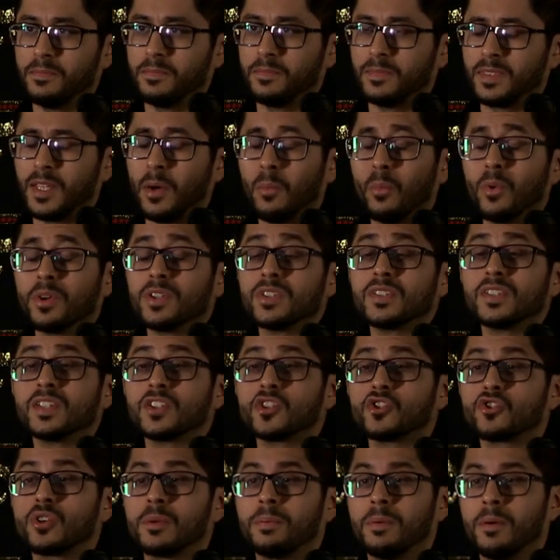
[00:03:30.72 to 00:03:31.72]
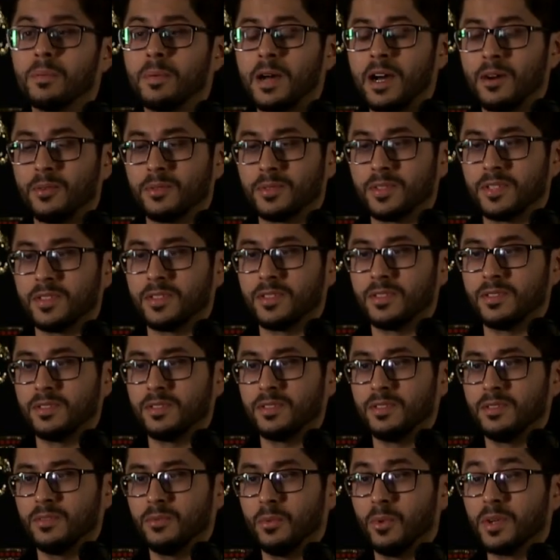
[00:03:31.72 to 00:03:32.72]
That what is this trip about?
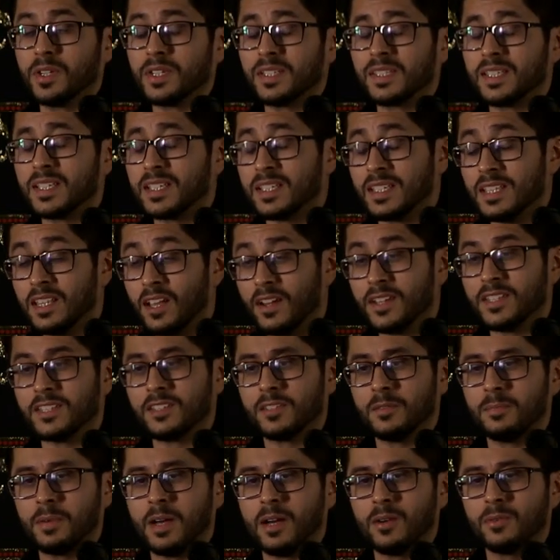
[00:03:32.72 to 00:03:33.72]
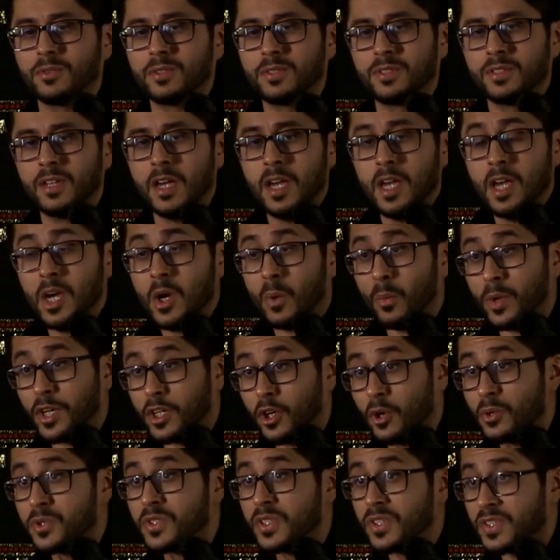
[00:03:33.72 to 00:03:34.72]
What is this night about? We
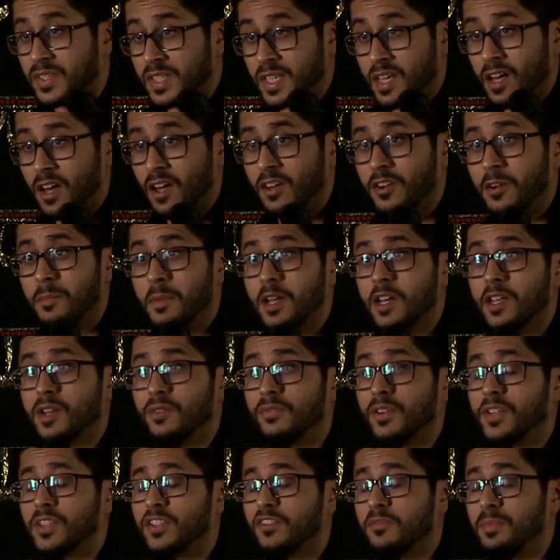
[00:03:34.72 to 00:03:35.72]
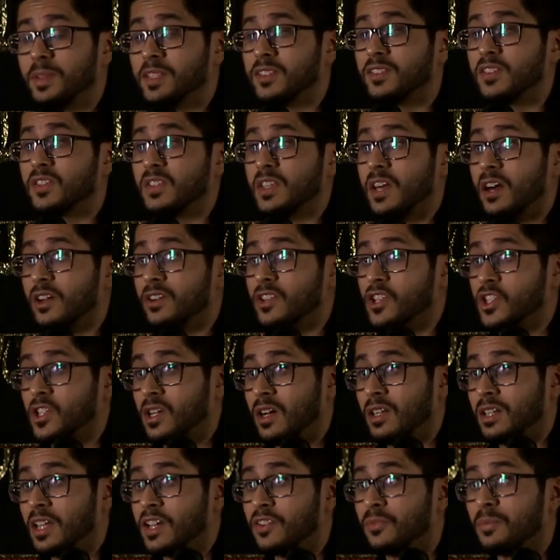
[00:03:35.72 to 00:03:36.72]
go to ziyarah, many of us have been to ziyarah
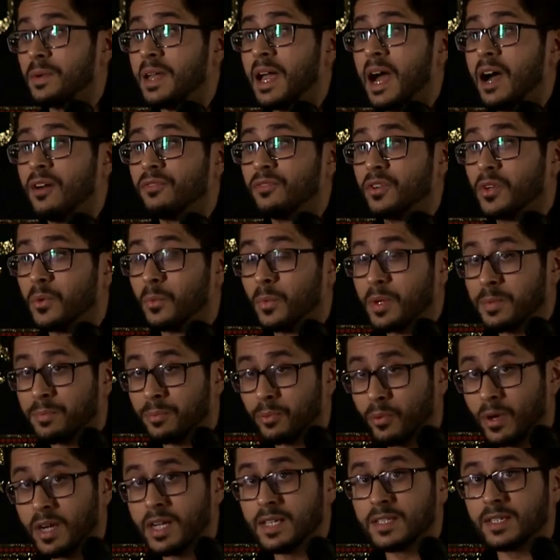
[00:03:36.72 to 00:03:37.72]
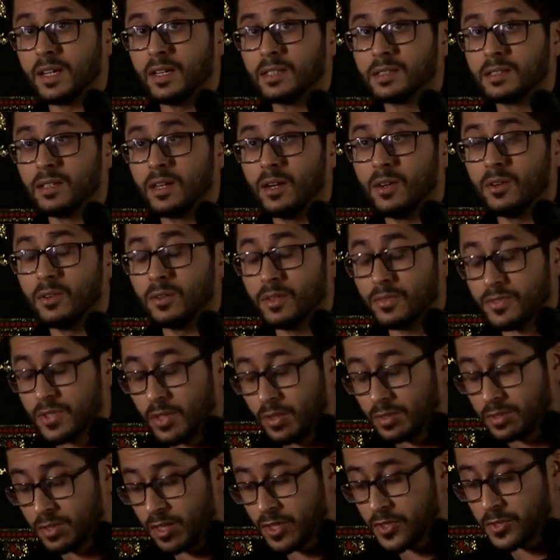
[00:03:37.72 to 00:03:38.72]
inshallah. If we haven't, we pray to Allah, to
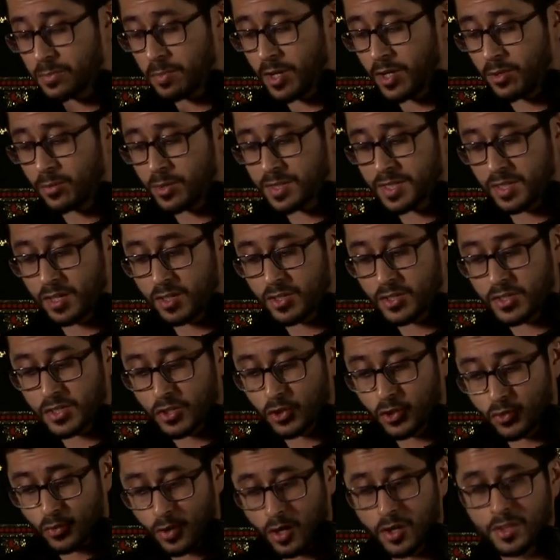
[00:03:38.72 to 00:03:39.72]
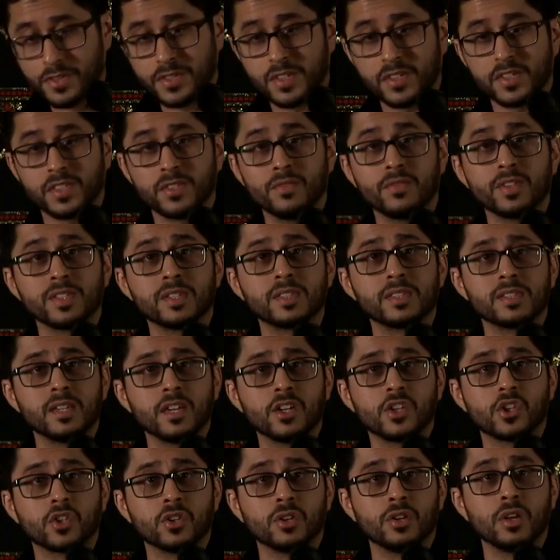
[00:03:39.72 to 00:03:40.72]
Allah subhanahu wa ta'ala to grant us the
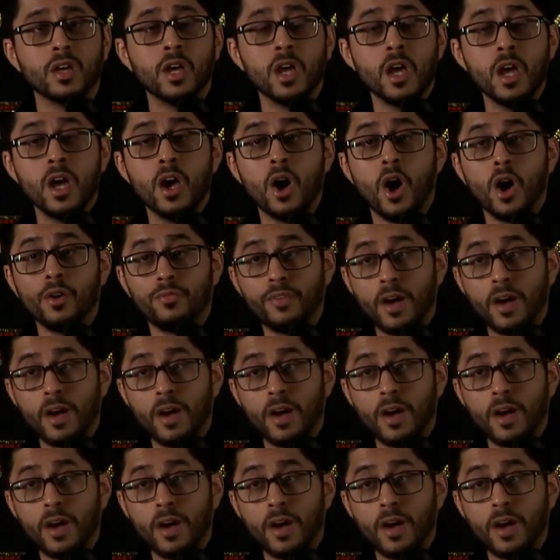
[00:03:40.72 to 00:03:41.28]
visitation of